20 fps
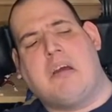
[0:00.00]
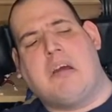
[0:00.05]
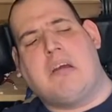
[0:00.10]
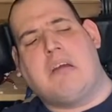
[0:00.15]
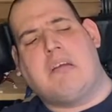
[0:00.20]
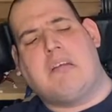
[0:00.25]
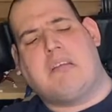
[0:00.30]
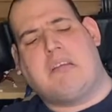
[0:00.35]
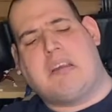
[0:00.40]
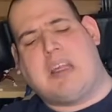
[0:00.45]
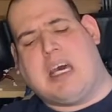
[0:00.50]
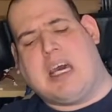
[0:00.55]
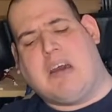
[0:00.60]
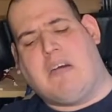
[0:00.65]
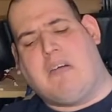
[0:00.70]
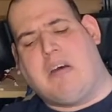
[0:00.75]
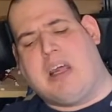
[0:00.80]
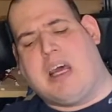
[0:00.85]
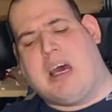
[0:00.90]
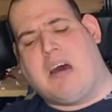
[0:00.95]
stay
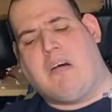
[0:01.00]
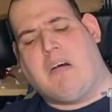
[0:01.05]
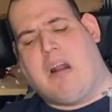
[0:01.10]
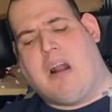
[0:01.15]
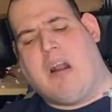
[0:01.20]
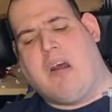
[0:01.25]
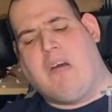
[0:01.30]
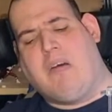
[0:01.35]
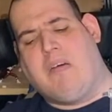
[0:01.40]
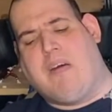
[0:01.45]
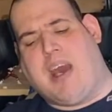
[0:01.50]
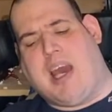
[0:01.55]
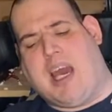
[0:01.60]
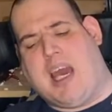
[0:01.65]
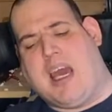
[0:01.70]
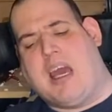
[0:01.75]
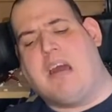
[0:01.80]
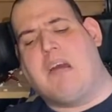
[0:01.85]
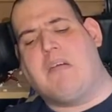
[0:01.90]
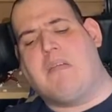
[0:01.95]
without gluing
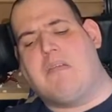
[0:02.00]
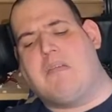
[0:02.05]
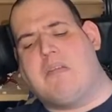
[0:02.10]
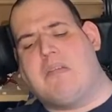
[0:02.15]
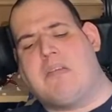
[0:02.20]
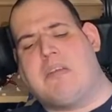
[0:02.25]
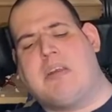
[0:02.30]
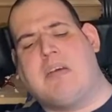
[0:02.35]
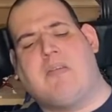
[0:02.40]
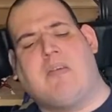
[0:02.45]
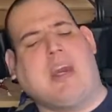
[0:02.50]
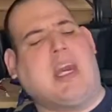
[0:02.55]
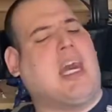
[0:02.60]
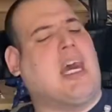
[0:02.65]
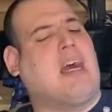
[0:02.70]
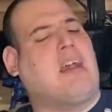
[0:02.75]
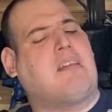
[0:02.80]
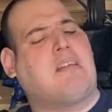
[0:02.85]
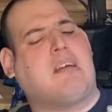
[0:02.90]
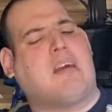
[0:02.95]
it, so we
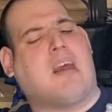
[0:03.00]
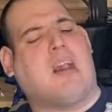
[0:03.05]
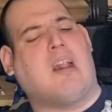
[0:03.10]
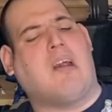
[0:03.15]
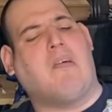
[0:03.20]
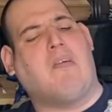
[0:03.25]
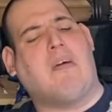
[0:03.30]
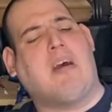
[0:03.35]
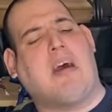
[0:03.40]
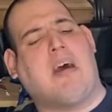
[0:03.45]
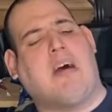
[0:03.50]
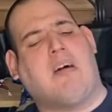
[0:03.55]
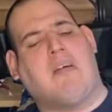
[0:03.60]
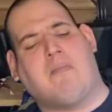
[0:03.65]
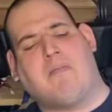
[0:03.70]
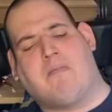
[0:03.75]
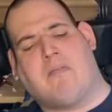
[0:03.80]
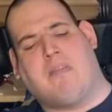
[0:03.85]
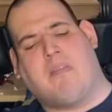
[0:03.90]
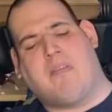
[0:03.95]
had to glue it,
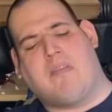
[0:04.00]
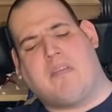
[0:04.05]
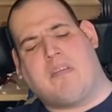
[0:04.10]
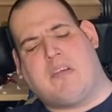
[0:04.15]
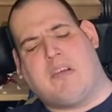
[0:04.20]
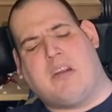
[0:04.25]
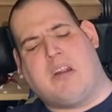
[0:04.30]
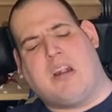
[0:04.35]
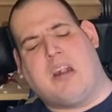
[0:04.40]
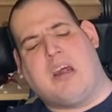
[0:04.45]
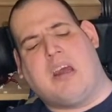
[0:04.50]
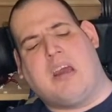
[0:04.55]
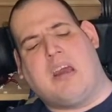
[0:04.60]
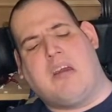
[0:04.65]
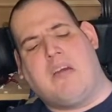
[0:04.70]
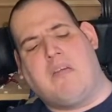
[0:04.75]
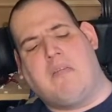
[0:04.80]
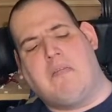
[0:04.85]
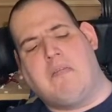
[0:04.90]
unfortunately.